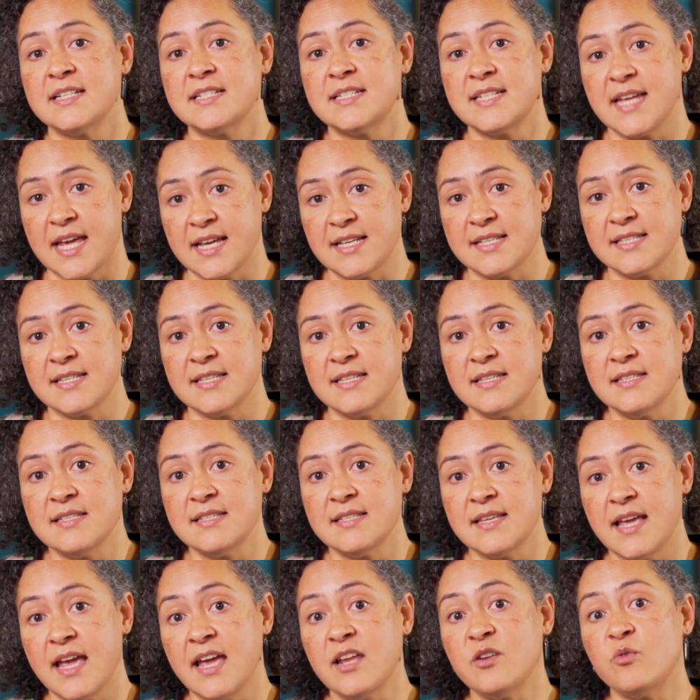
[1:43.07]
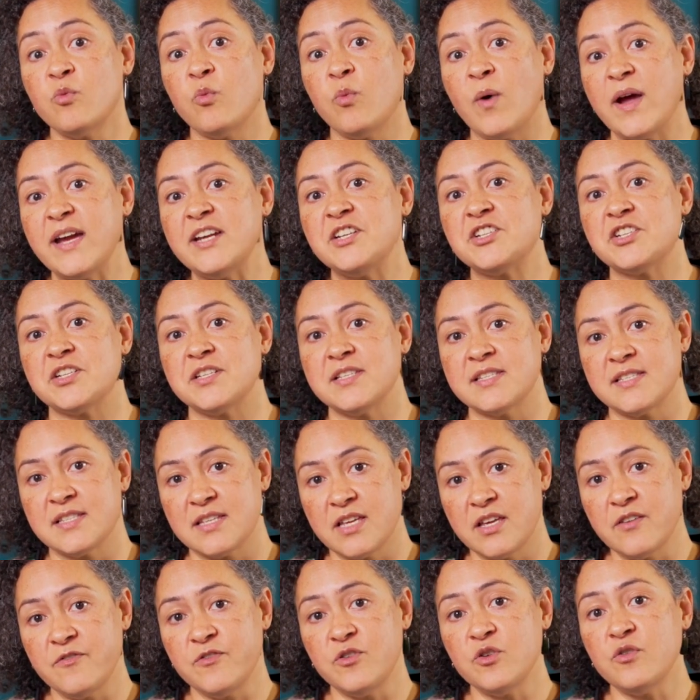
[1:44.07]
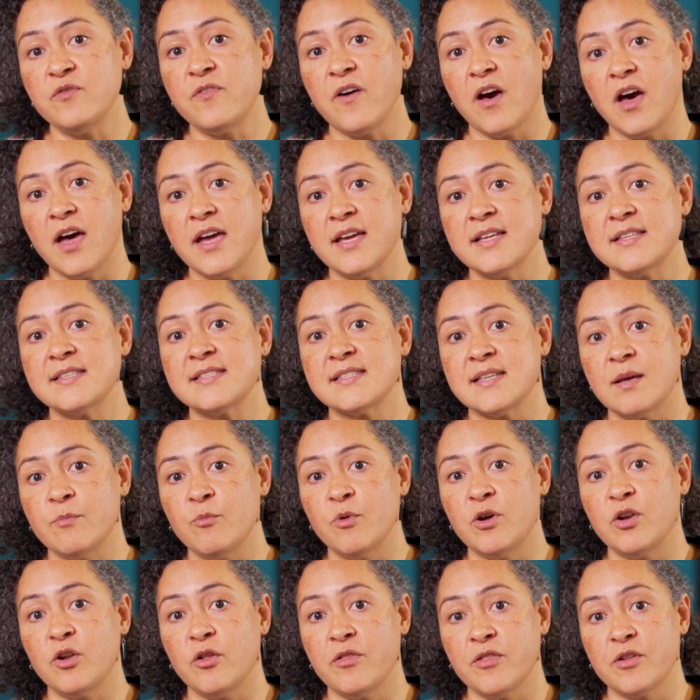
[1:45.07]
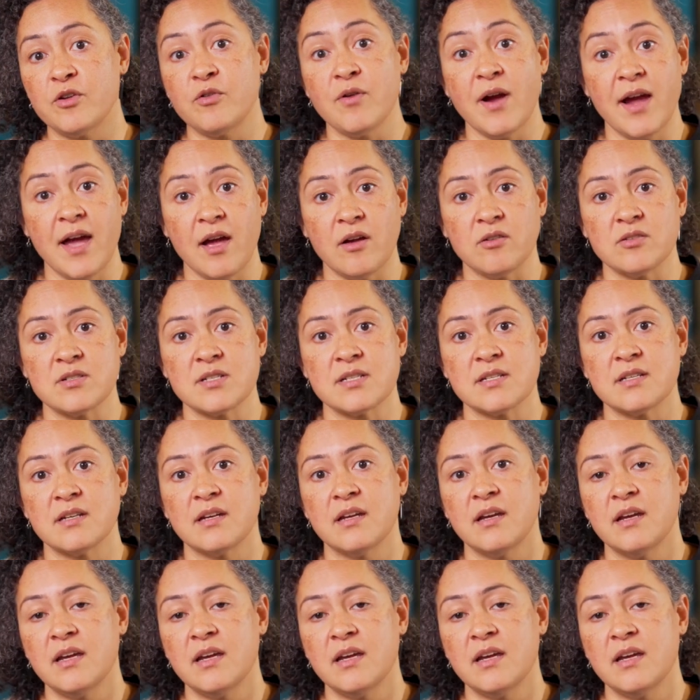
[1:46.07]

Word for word: taxes, and wages if you've hired someone on the ground.